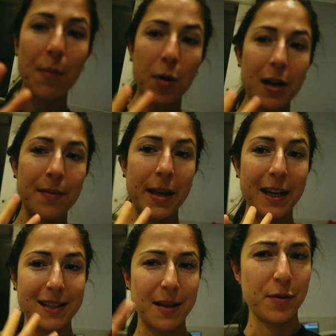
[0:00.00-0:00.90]
probably
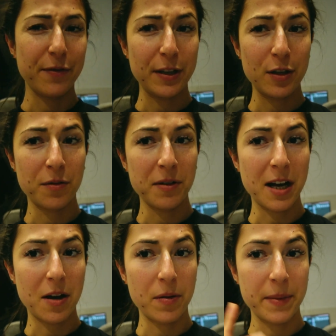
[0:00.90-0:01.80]
make a separate video on
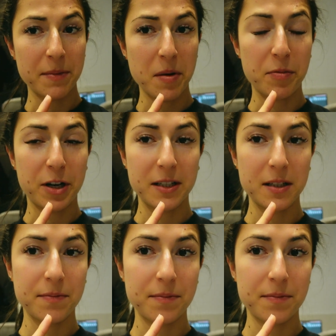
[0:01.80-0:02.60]
how I make my bread.